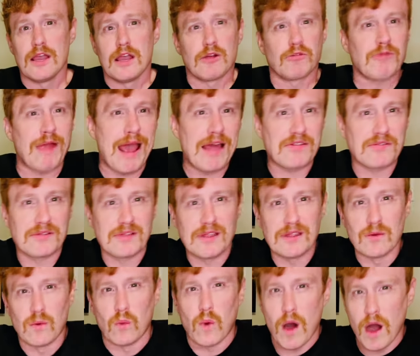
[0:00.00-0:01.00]
Rather than
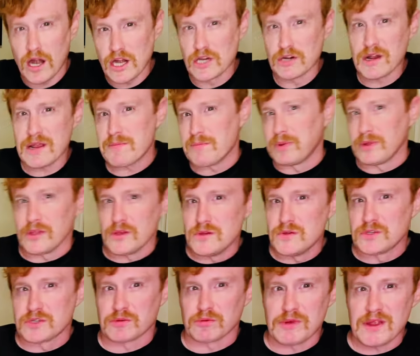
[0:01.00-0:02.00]
the wandering
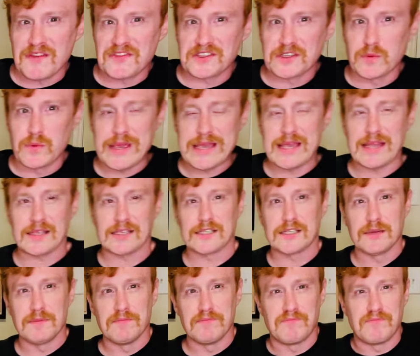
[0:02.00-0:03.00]
blues riffs, we get
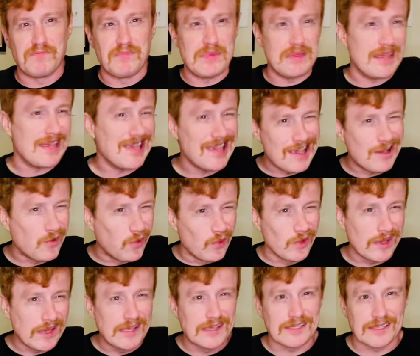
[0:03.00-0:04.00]
some
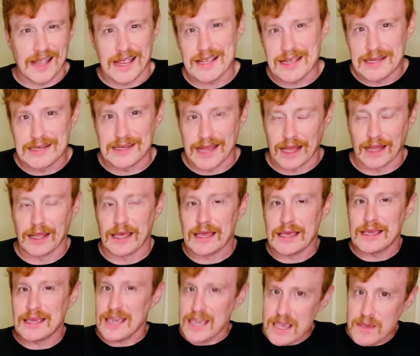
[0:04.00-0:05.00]
equally psychedelic
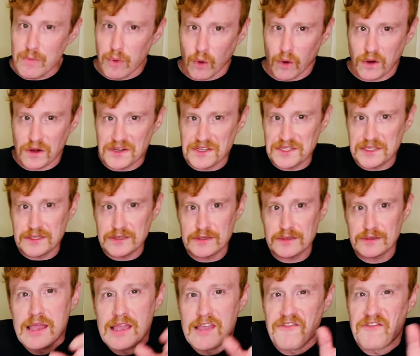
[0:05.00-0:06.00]
keyboards.
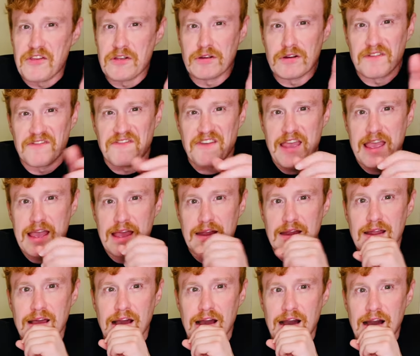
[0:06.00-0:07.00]
If you're a
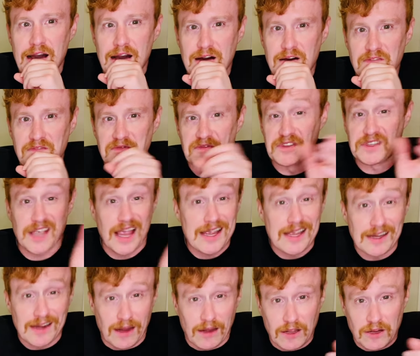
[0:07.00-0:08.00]
fan of
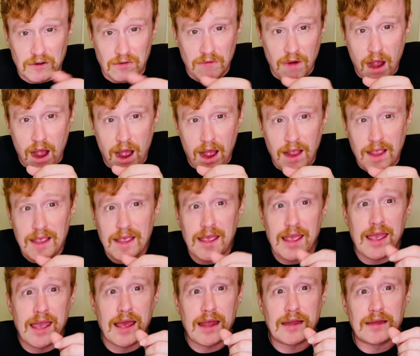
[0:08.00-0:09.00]
psychedelic rock
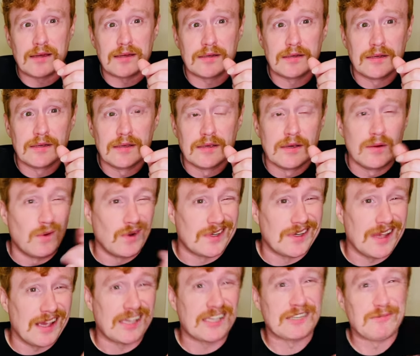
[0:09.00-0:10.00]
and want
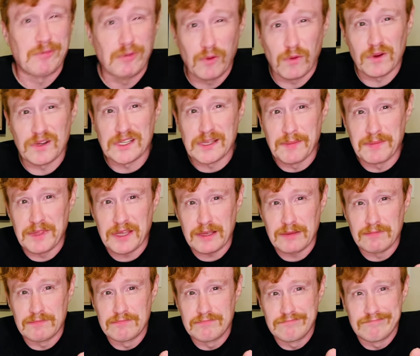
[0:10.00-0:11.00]
to explore
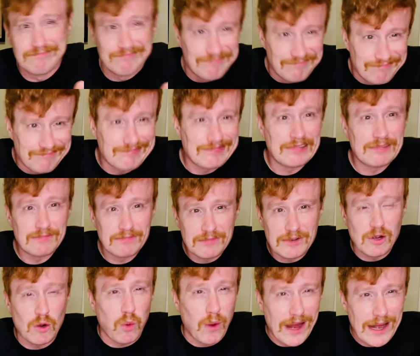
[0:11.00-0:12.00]
something
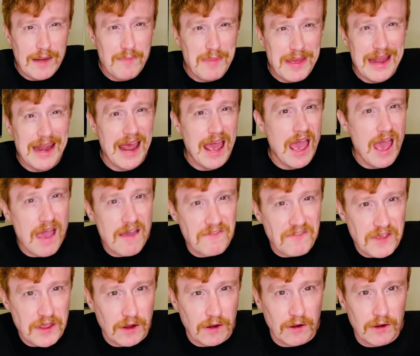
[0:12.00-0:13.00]
quite a bit
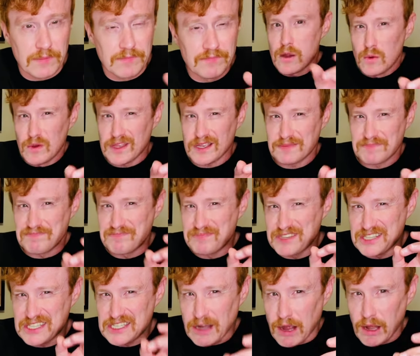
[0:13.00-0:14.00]
heavier with a
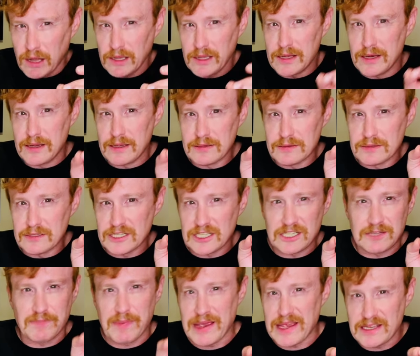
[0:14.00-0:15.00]
solid,
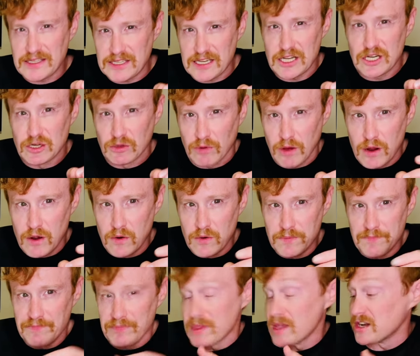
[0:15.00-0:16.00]
spacey
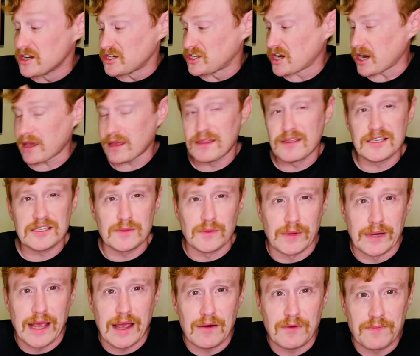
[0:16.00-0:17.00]
drone, check this
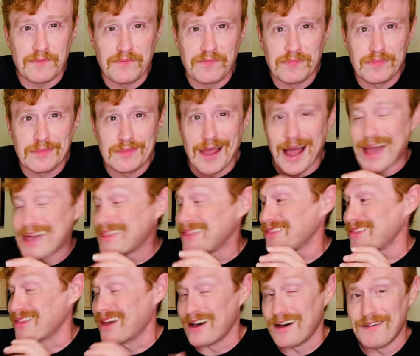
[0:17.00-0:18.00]
one out. I
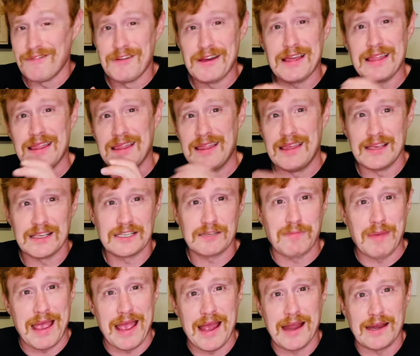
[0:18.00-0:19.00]
love this
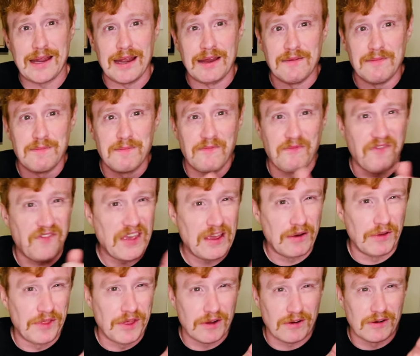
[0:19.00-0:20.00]
band and
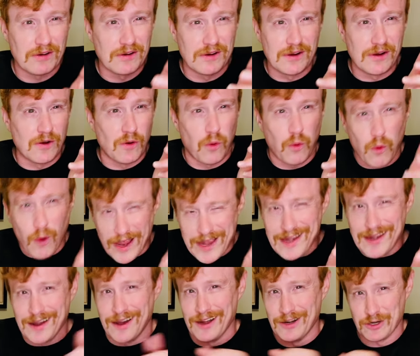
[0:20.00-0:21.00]
feel they're
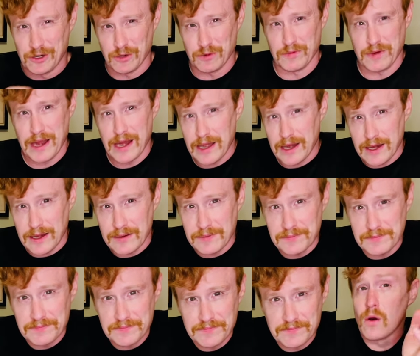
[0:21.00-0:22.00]
quite underrated.
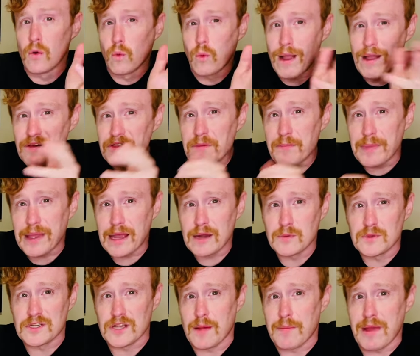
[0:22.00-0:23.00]
While the band
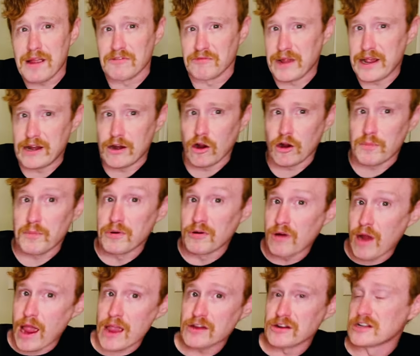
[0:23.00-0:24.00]
was on my radar
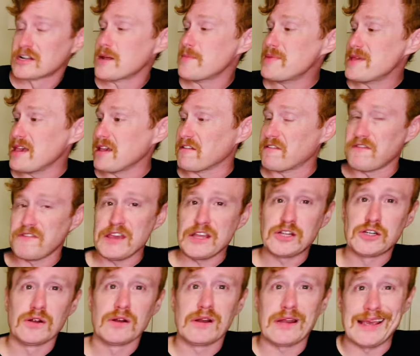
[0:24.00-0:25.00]
prior to being
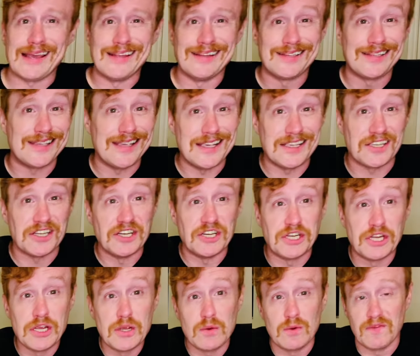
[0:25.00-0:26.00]
featured in season
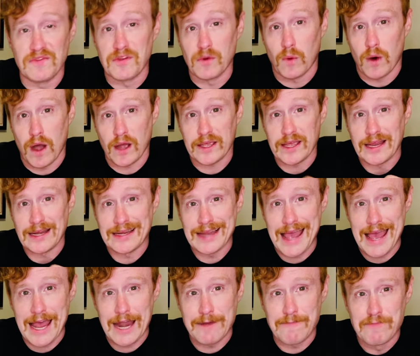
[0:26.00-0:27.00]
two of The Walking
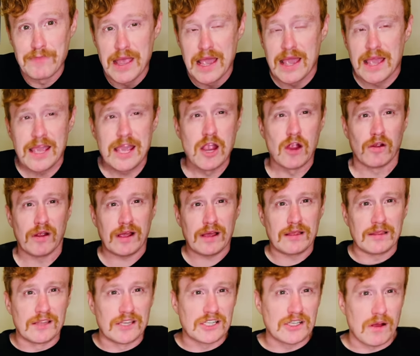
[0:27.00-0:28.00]
Dead,
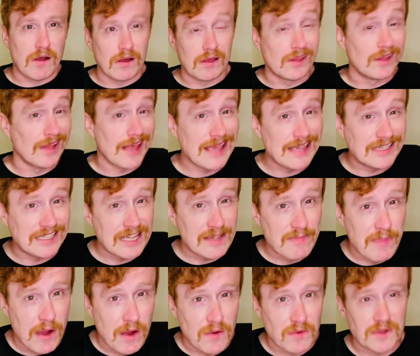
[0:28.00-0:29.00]
hearing the song Lazy
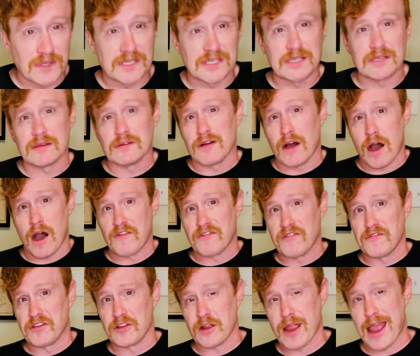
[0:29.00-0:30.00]
Bones off
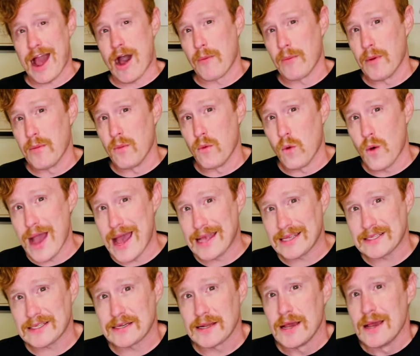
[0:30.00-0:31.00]
of their album
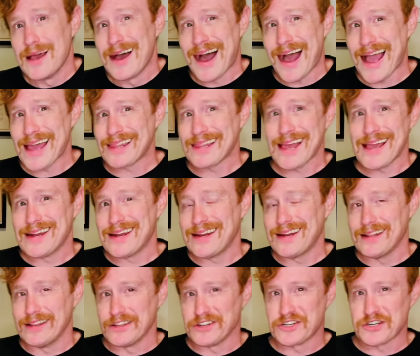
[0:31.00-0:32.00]
West, highlighted
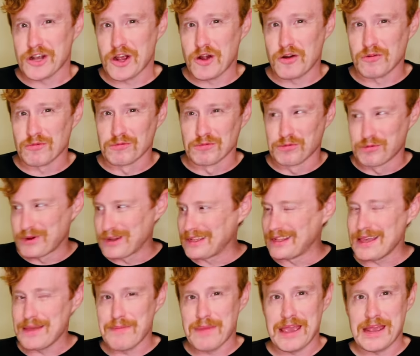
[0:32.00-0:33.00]
in the show,
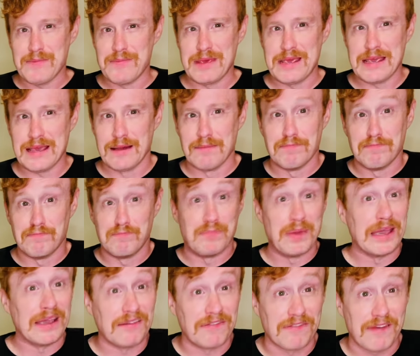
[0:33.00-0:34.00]
really made me a
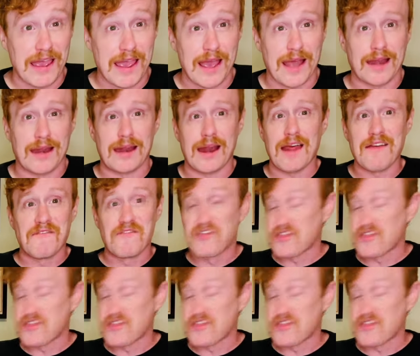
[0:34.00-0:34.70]
big fan, and I've